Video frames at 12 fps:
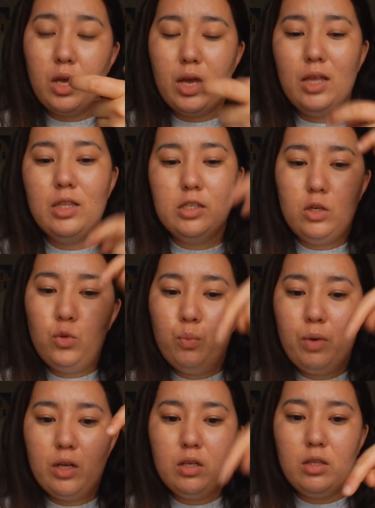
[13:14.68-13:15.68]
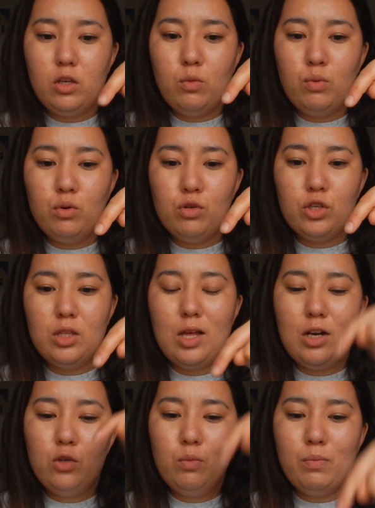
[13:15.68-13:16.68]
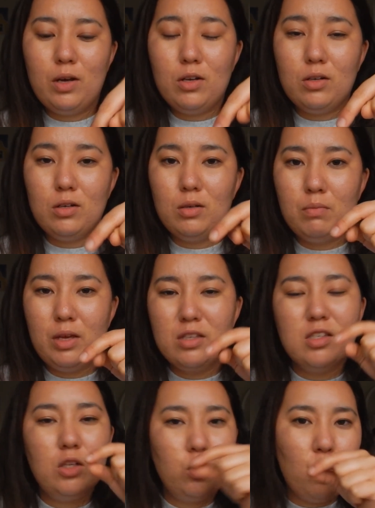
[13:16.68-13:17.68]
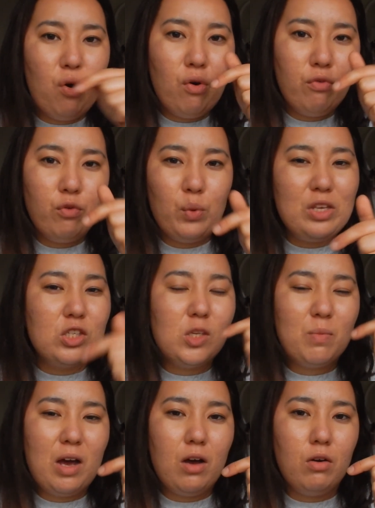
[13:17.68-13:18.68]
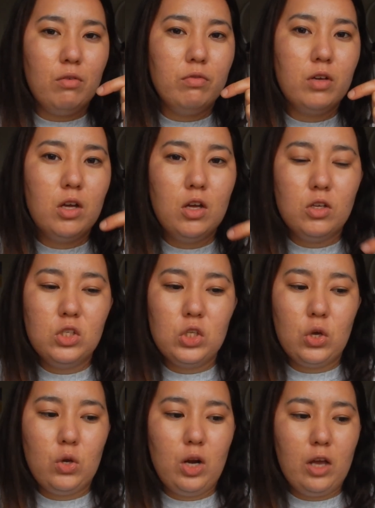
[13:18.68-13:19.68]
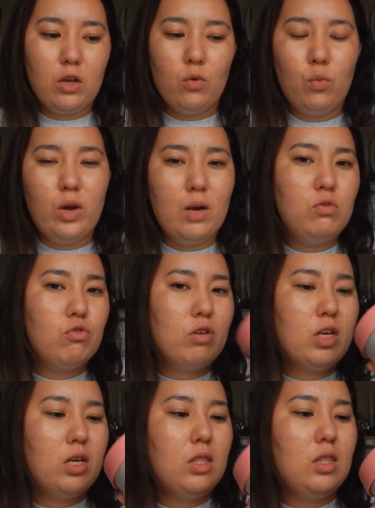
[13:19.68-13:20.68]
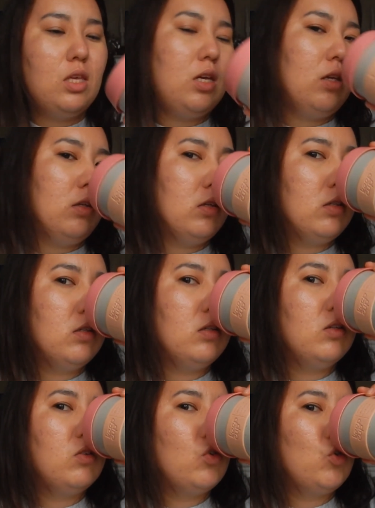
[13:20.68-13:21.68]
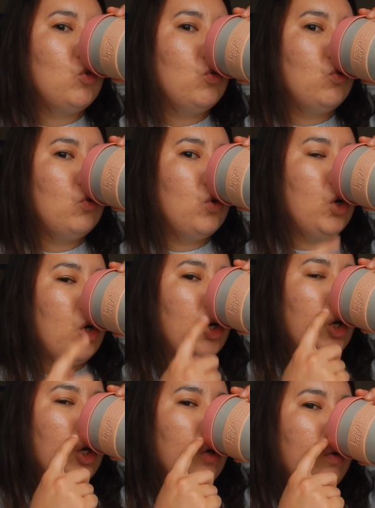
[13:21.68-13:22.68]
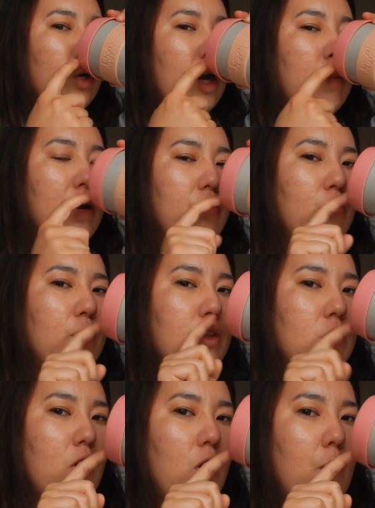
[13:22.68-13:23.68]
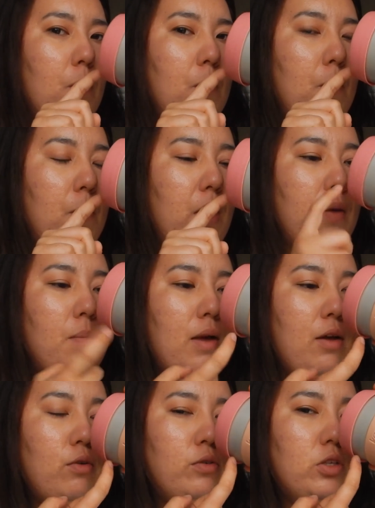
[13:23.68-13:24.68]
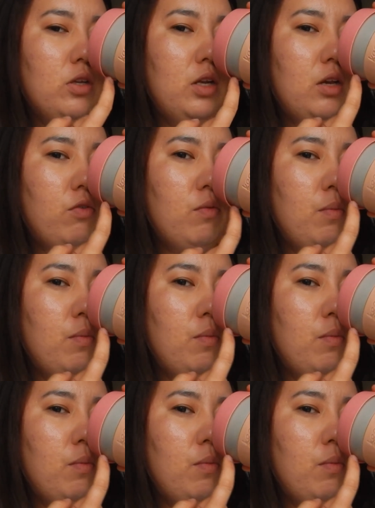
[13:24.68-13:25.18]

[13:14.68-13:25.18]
and there's a little button that you push, and that little button makes a little hole for where you sip out of. So like when I'm drinking this, it will come out from the top, but it might also leak from